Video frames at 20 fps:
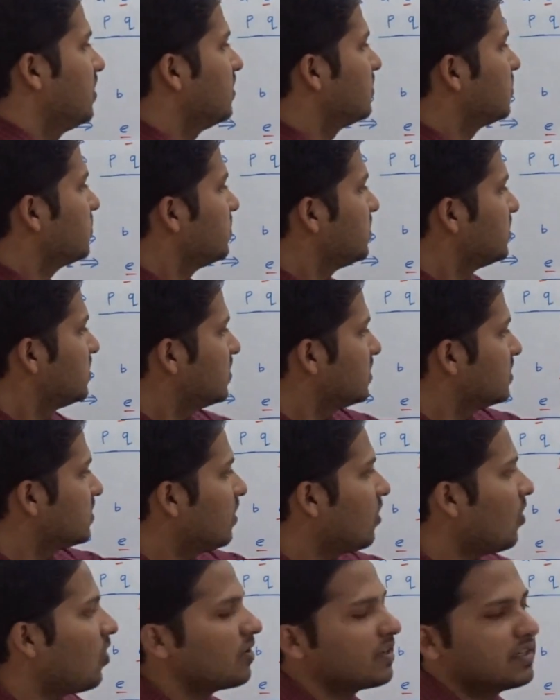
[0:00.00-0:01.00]
So this is
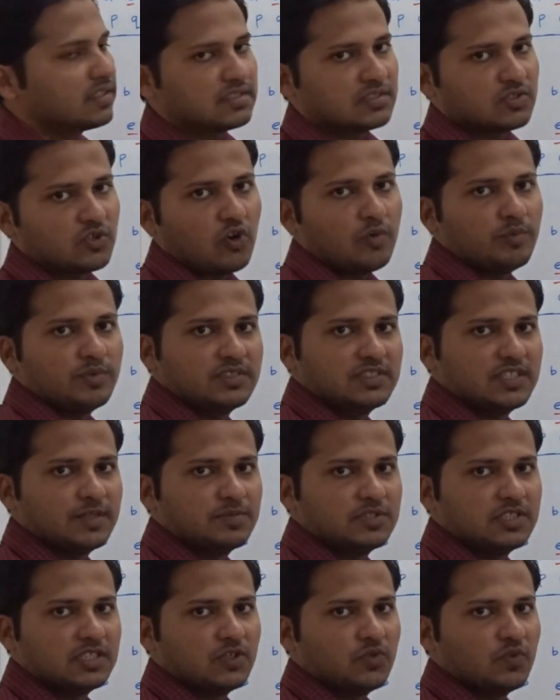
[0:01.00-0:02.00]
the longest common
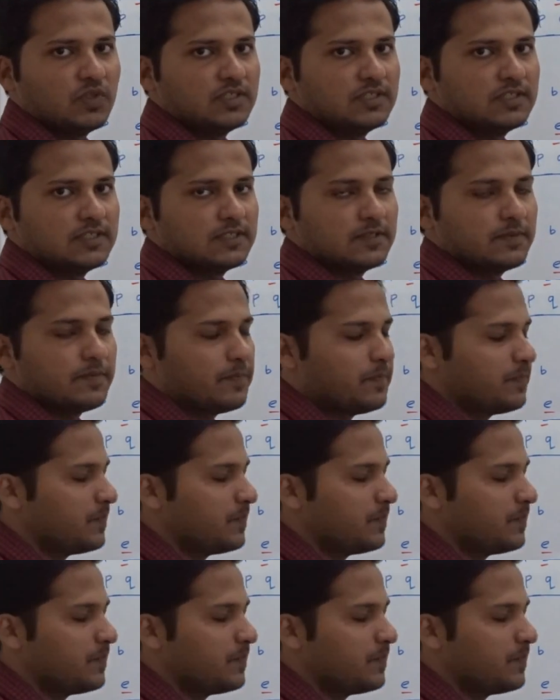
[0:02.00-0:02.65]
subsequence.